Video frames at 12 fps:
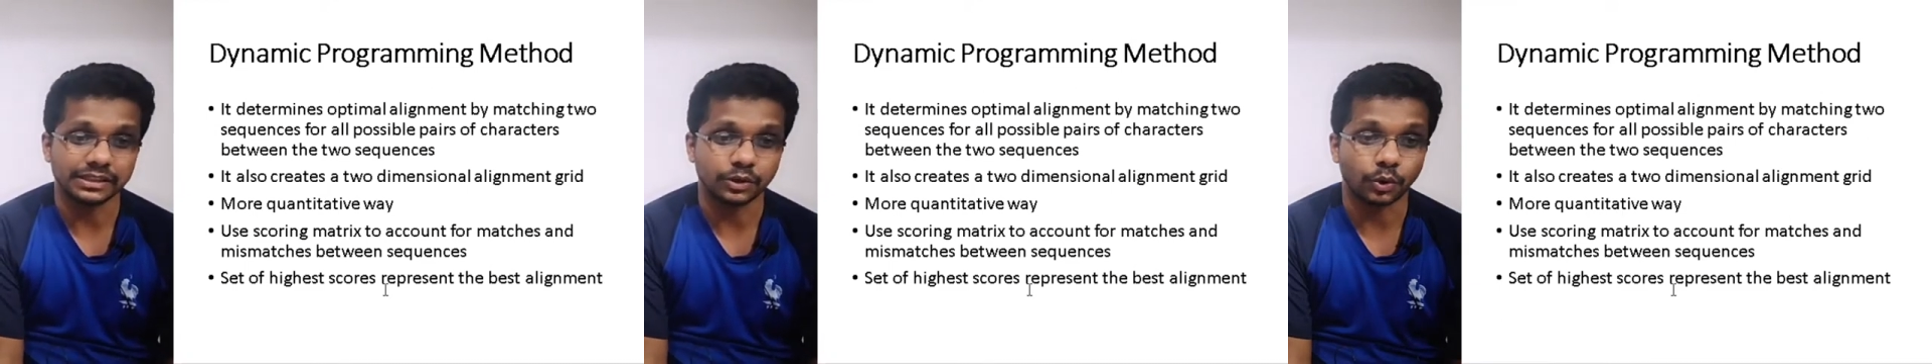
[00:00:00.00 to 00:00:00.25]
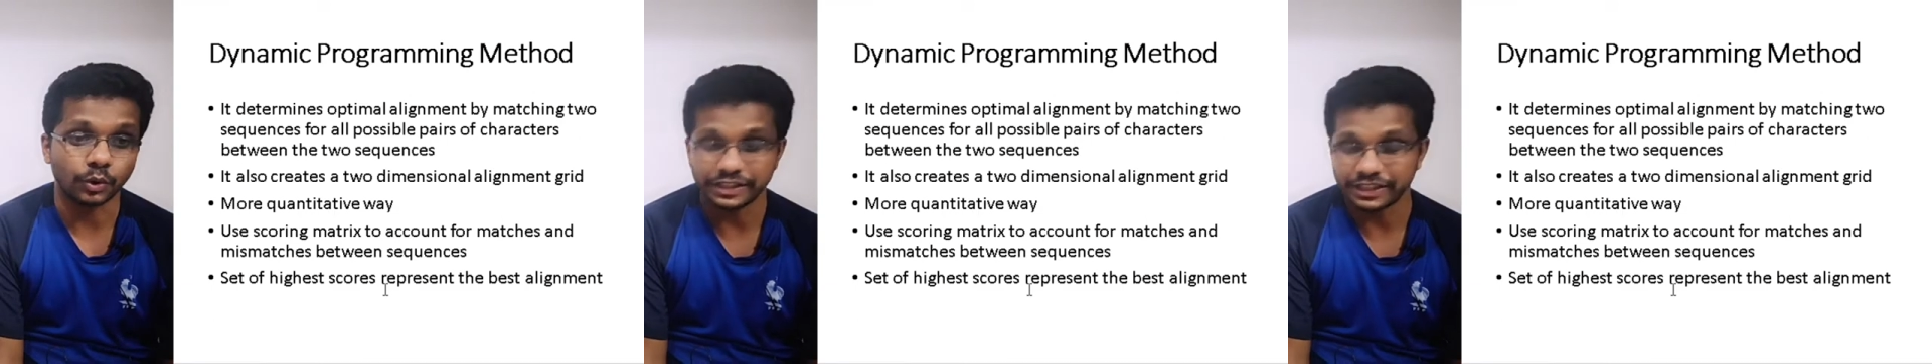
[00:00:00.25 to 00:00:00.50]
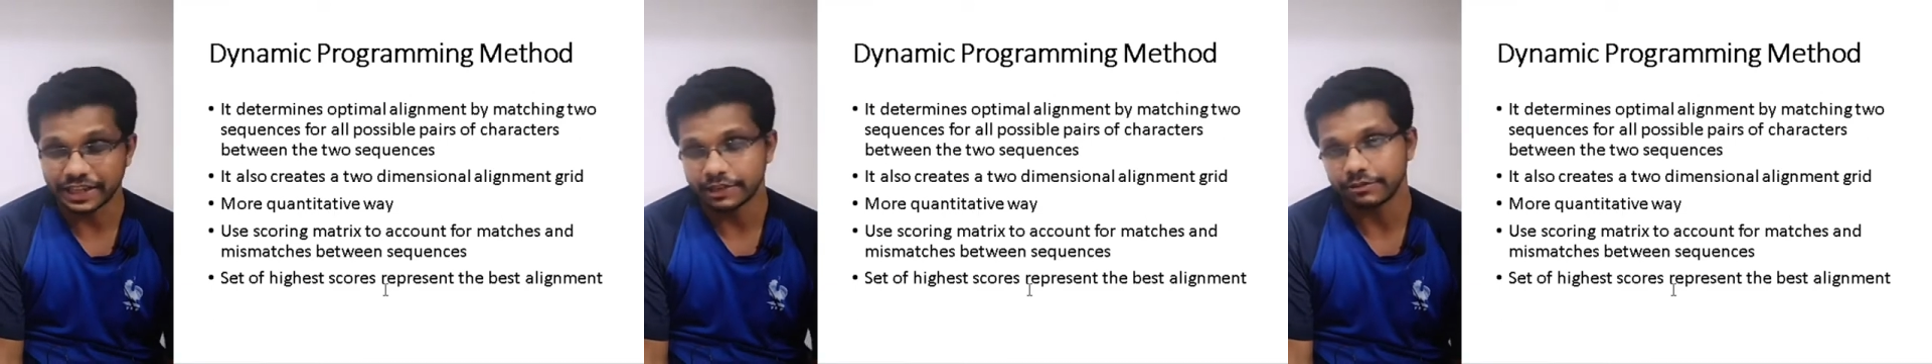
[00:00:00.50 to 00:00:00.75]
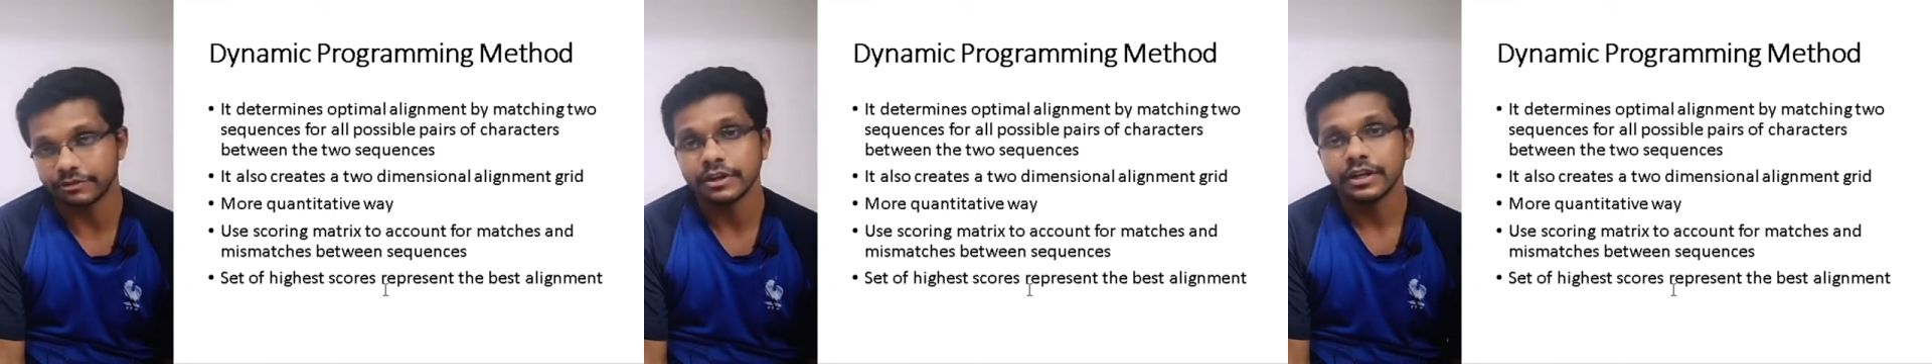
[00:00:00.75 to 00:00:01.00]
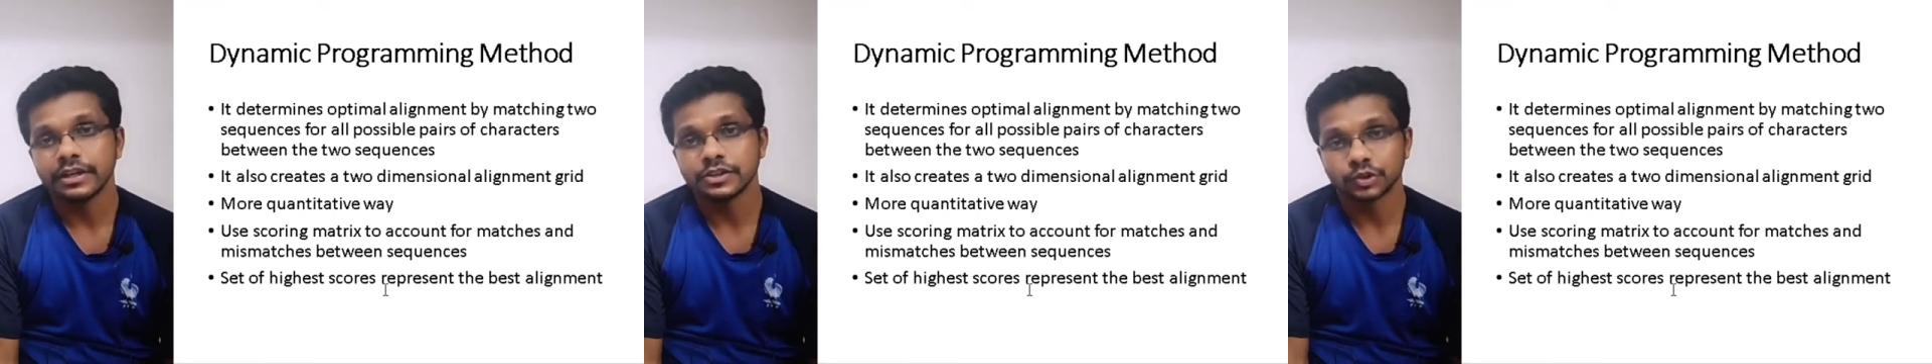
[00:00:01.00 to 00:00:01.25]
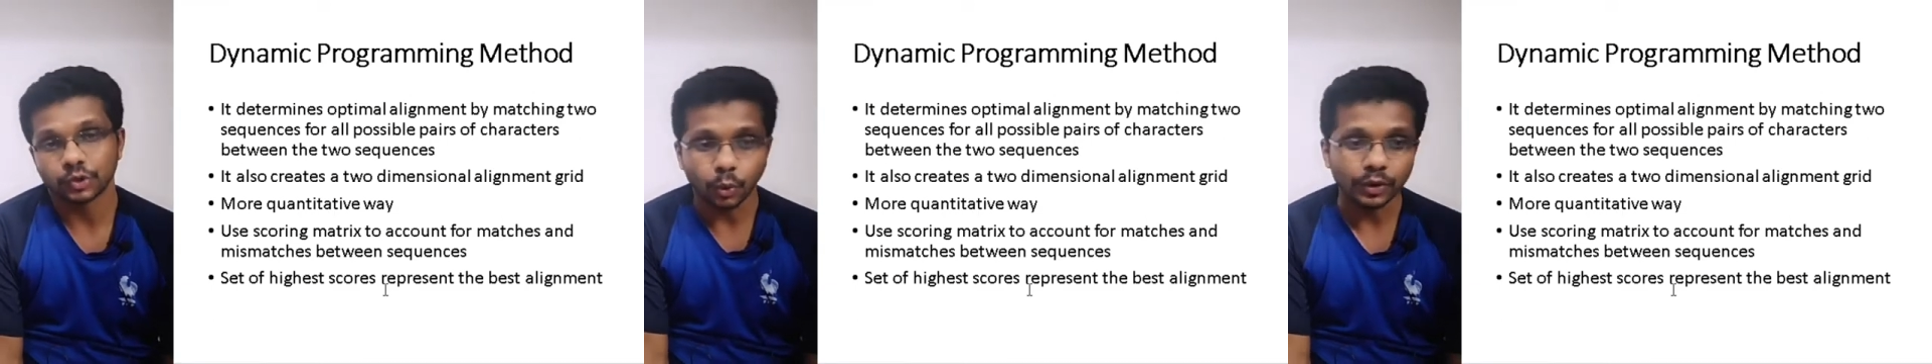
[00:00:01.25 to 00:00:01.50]
quantitative
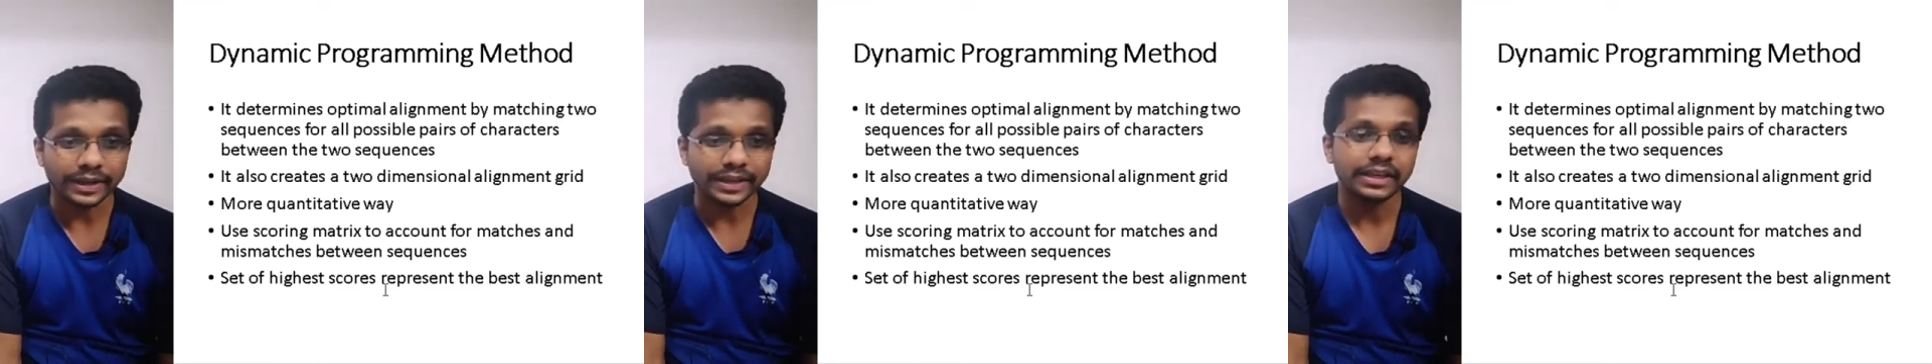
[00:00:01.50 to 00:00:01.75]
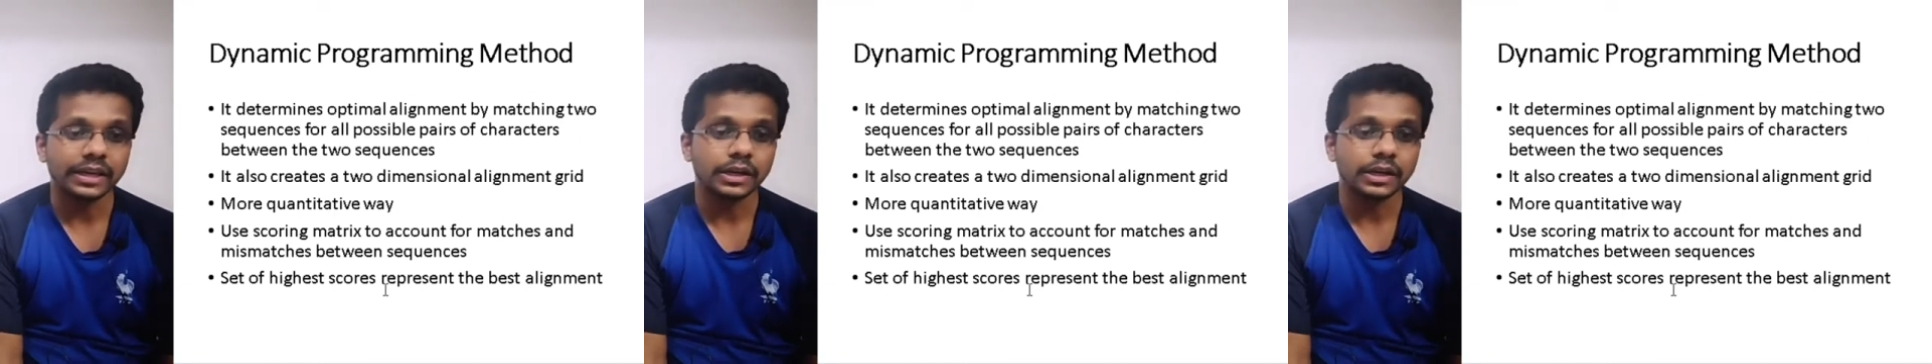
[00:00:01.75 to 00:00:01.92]
scoring